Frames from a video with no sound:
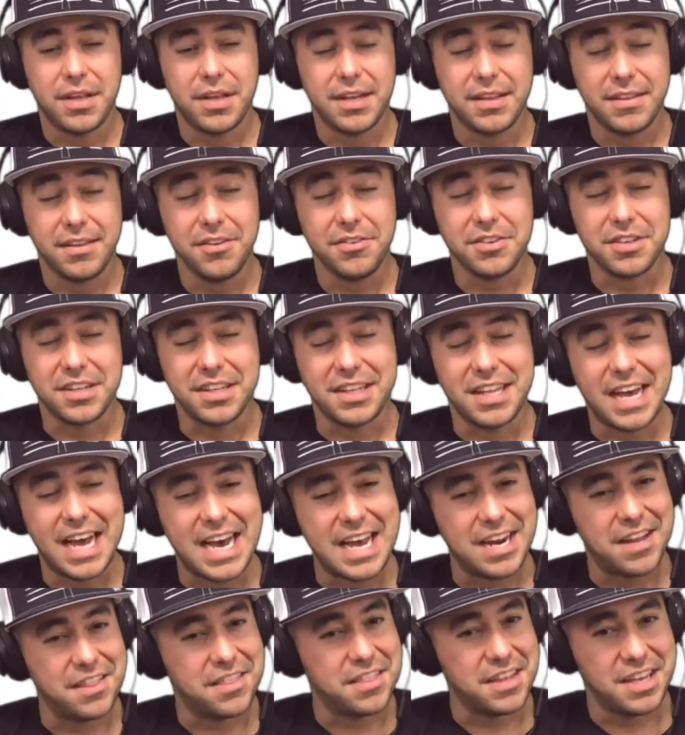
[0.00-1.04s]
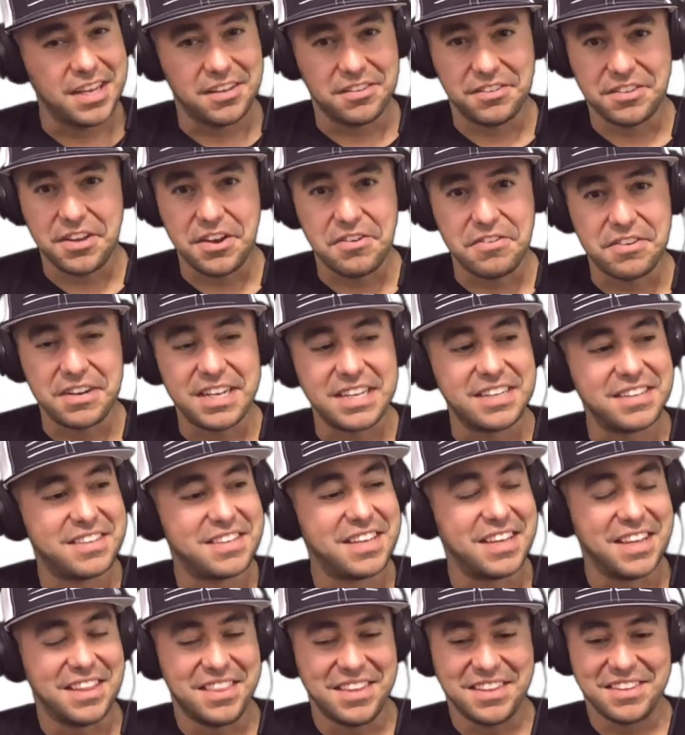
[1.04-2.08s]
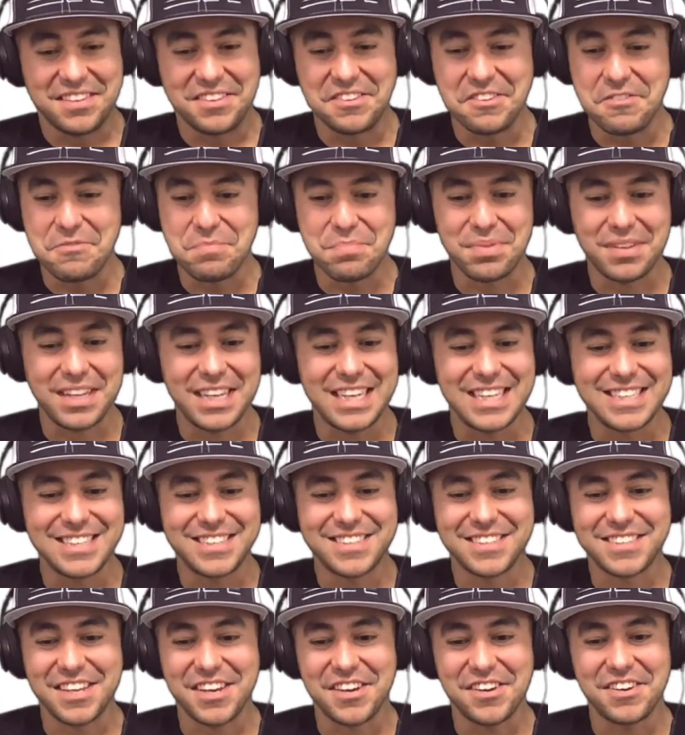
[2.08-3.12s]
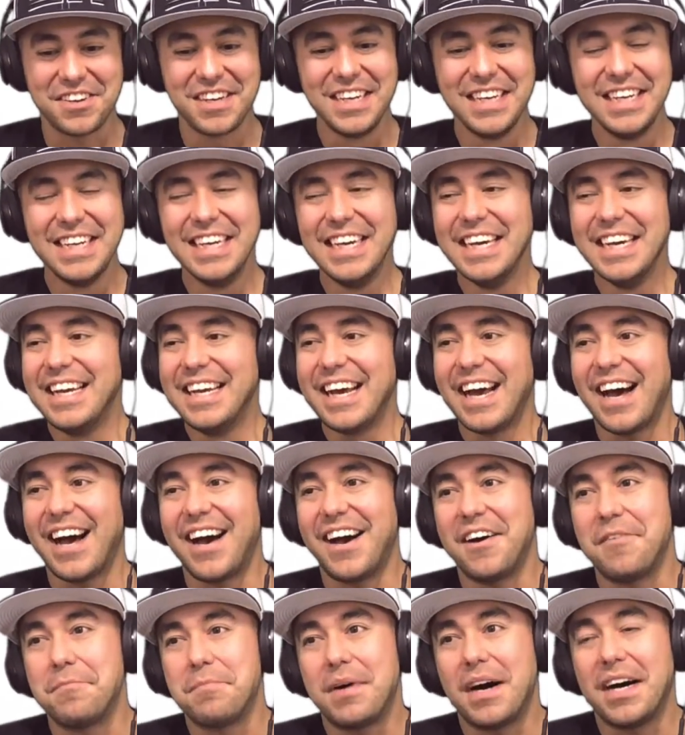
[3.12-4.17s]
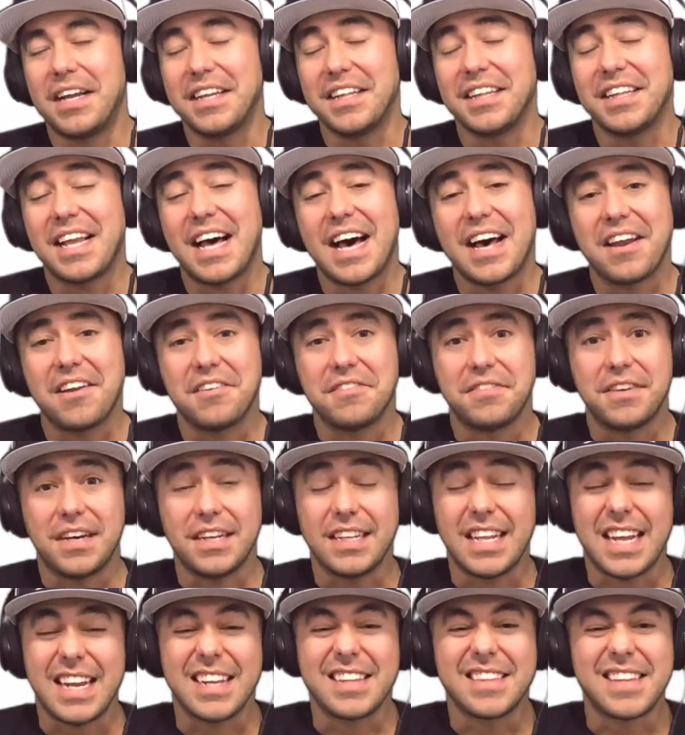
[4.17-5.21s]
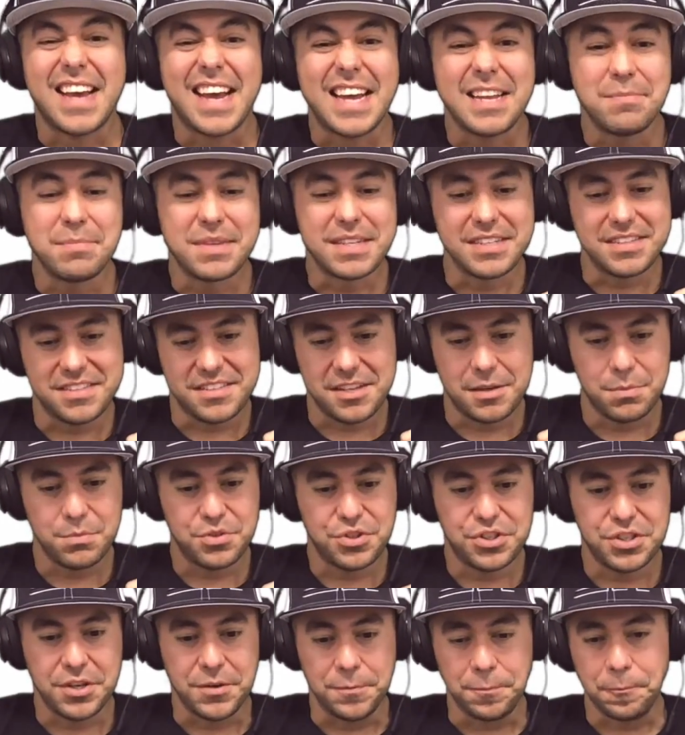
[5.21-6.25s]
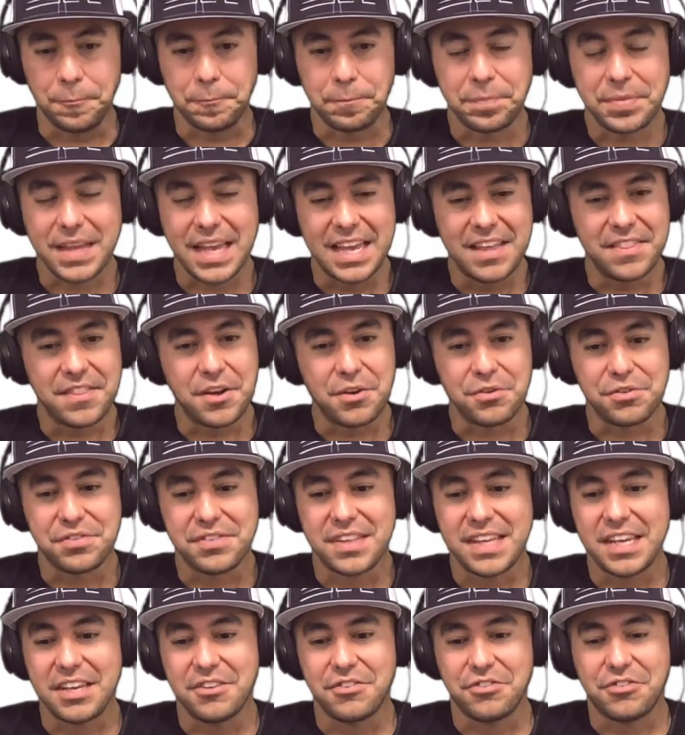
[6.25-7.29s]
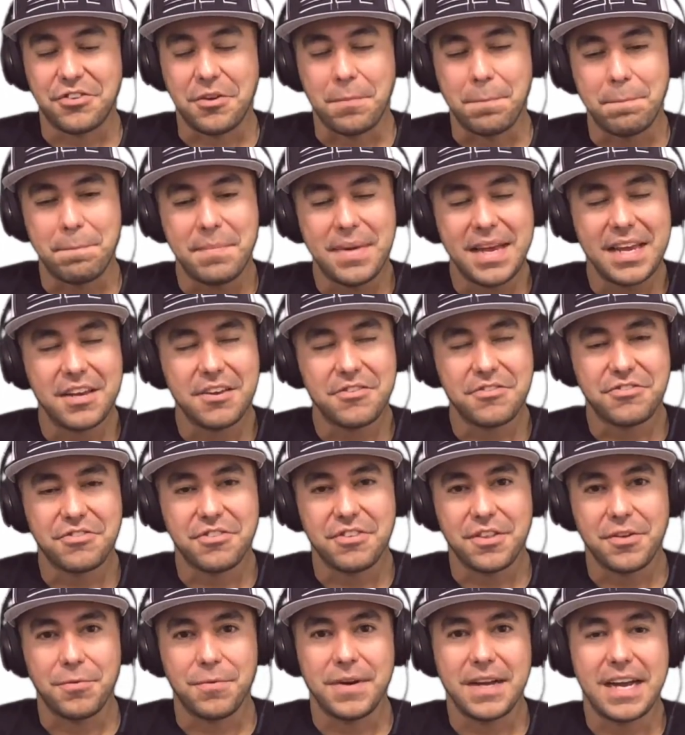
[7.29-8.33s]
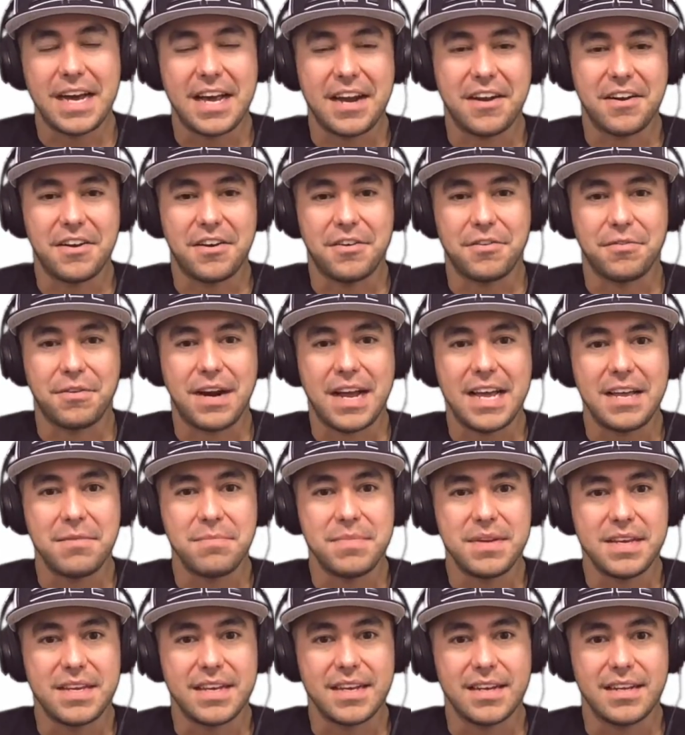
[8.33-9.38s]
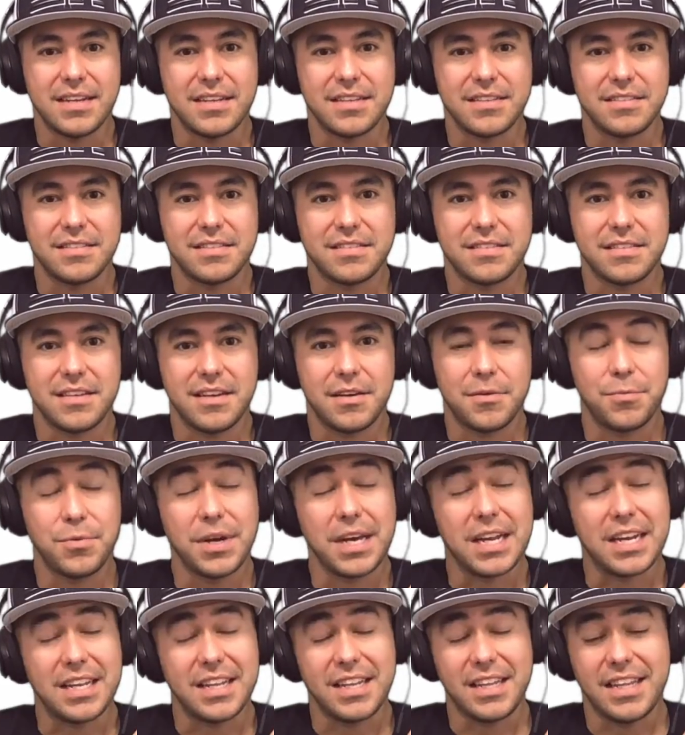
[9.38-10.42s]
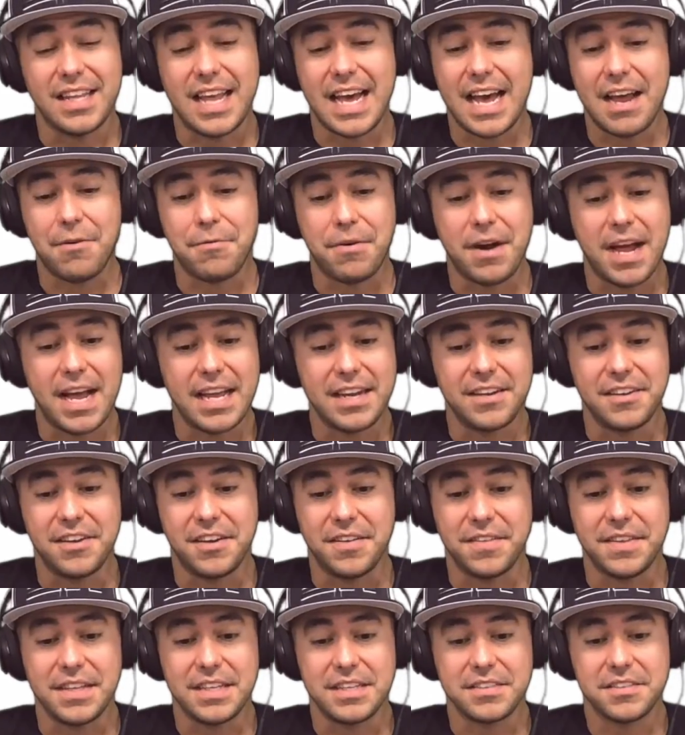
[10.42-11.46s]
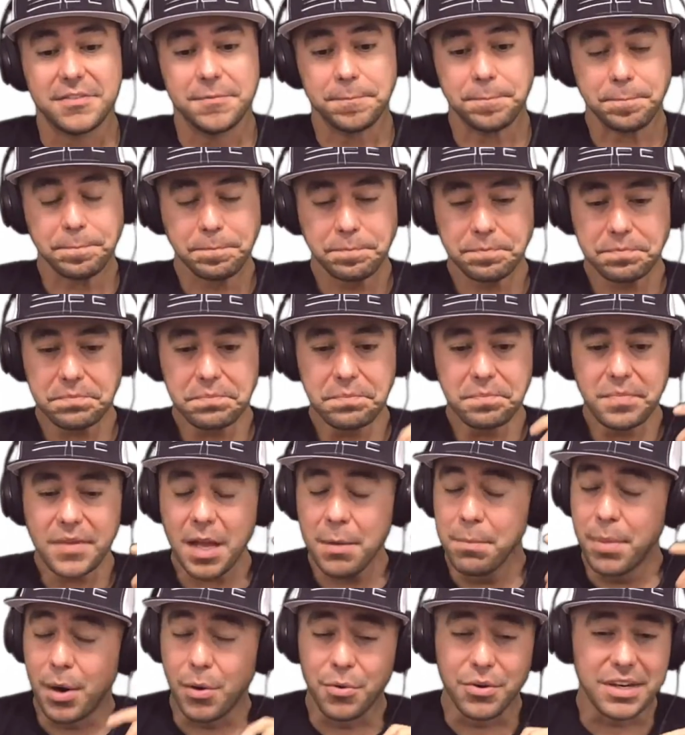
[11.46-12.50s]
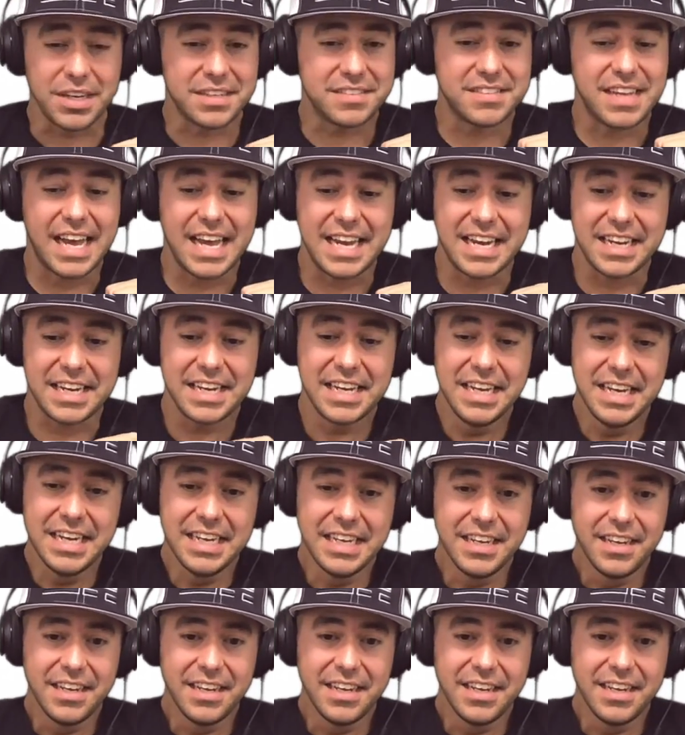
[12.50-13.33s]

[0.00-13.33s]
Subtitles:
Like, there's a lot of things going into this new place, so a lot of time consumption in those things just to make sure that we got it all right, because we got a lot riding on this, but we're excited.